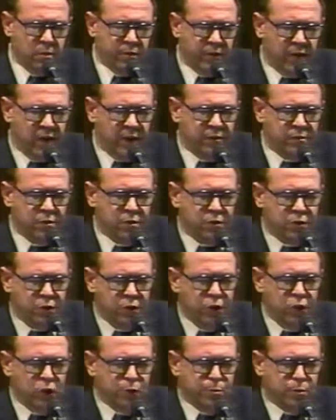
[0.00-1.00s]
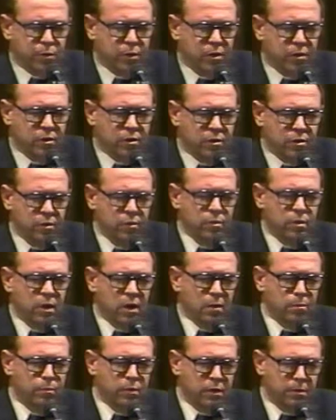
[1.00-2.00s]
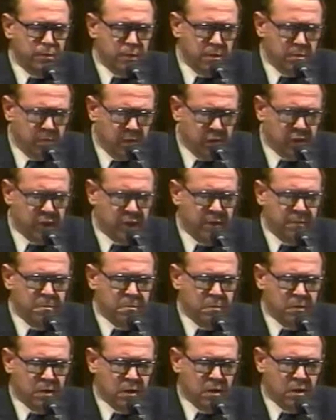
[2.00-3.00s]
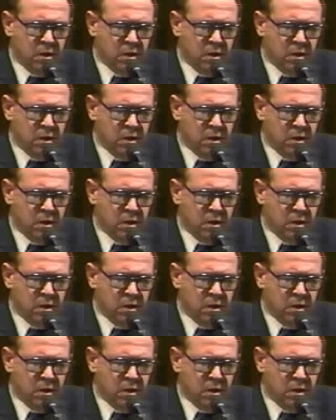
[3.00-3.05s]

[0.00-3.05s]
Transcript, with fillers: But if I have to choose between the two, help me to be a blessing.